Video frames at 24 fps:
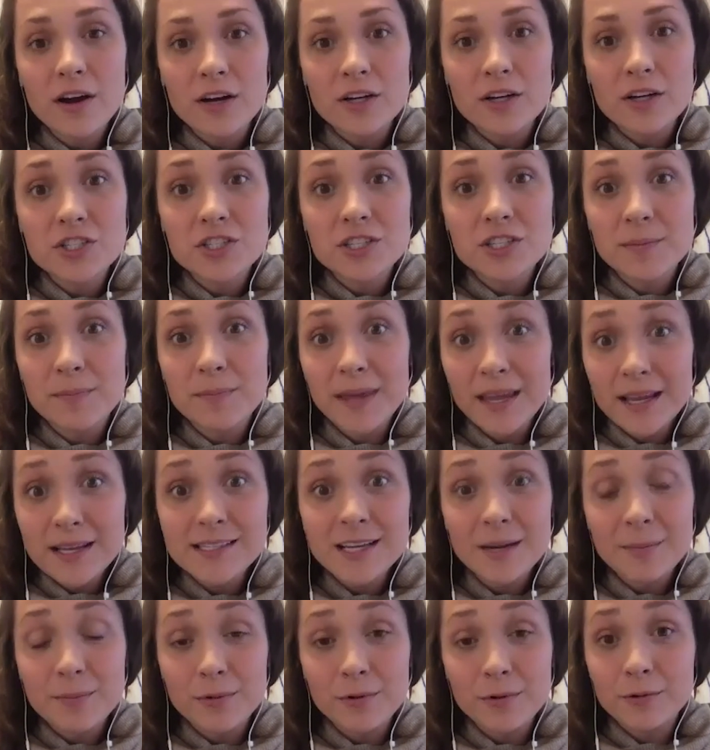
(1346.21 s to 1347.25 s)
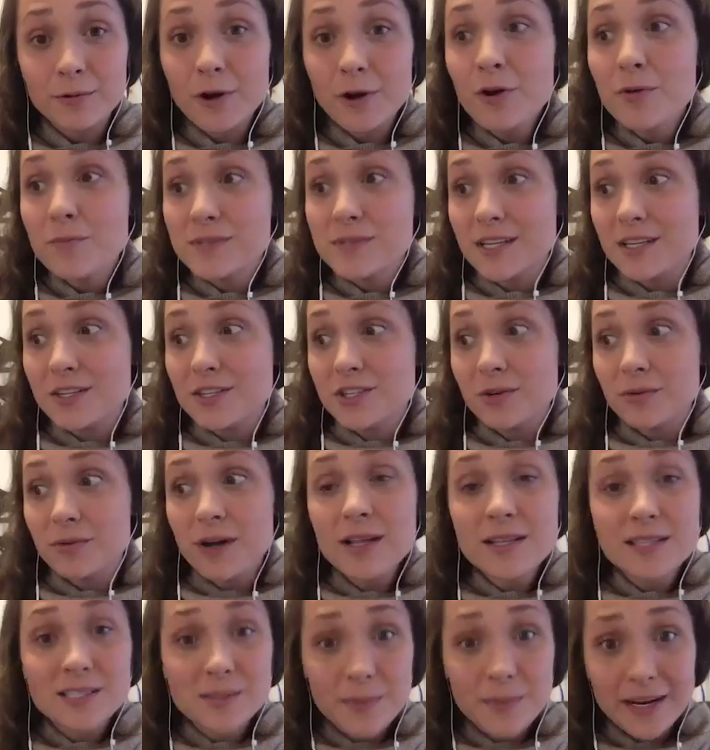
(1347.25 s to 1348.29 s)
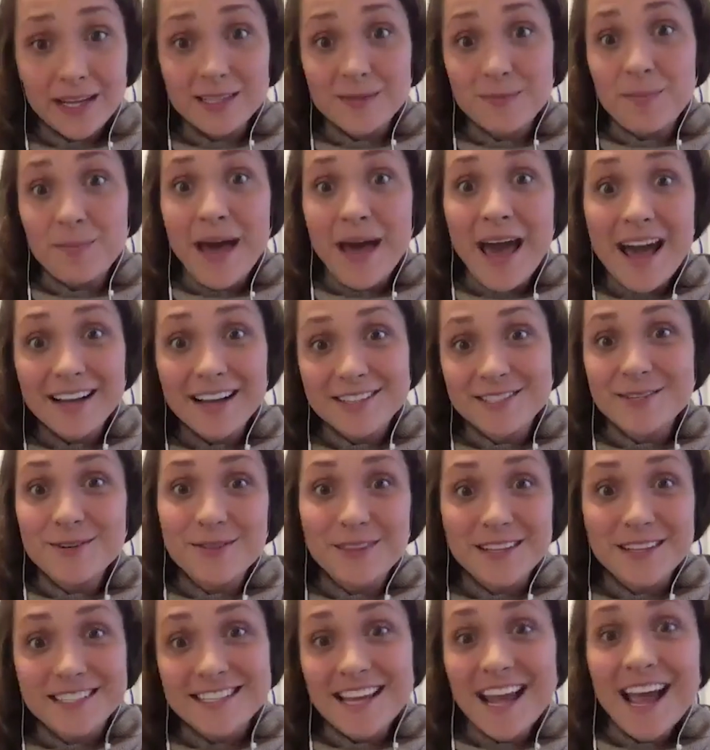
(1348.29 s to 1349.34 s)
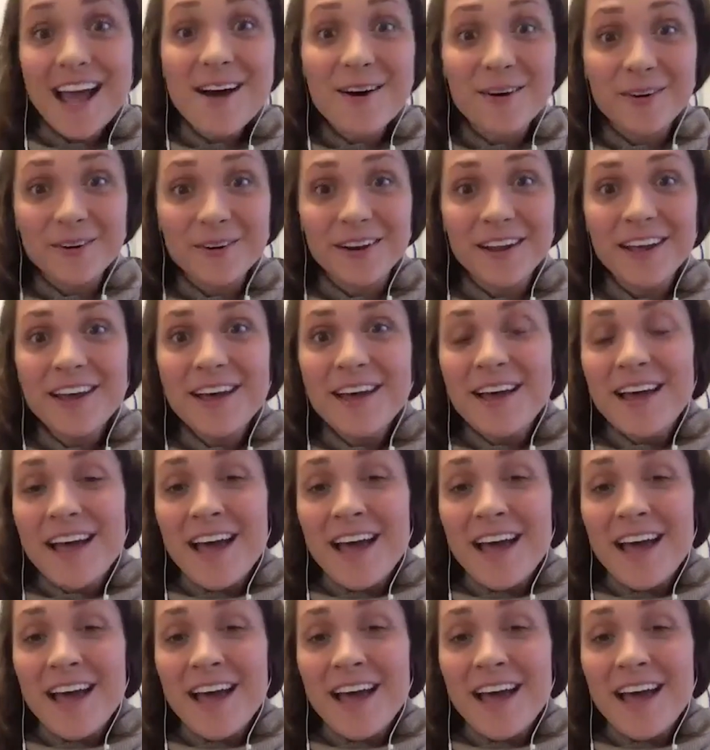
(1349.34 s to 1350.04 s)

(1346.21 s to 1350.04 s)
She picks up her robes and she runs, but it's back to the town. Right.